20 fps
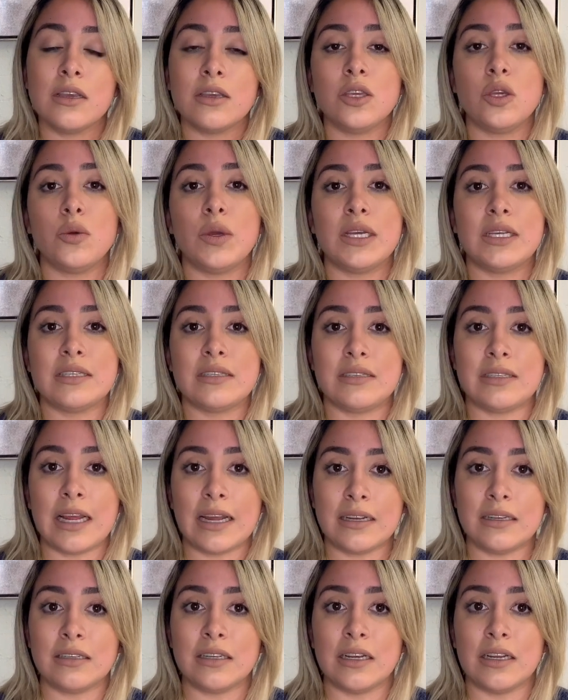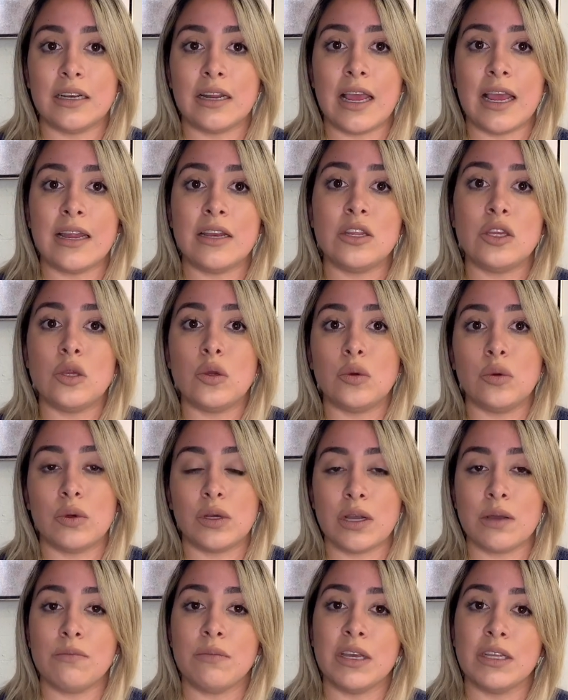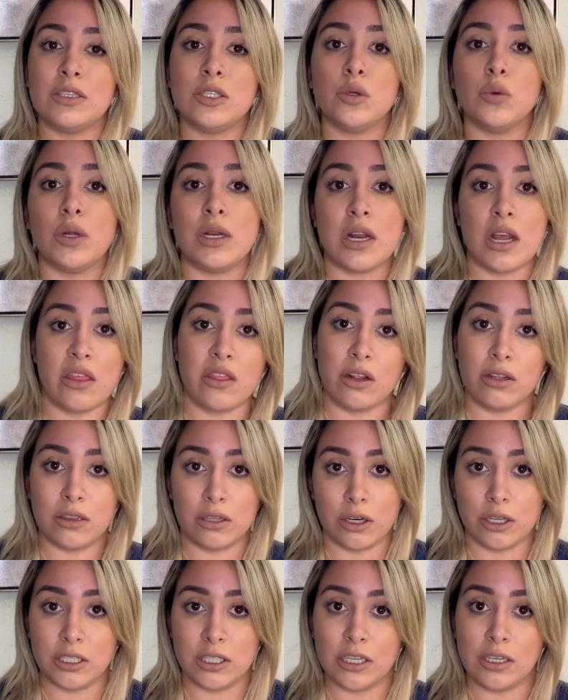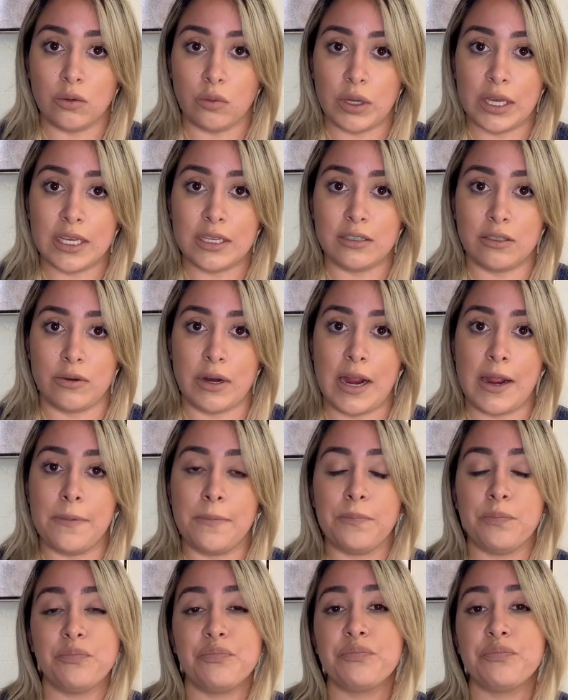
you extend it and you commit to another 13 weeks, right?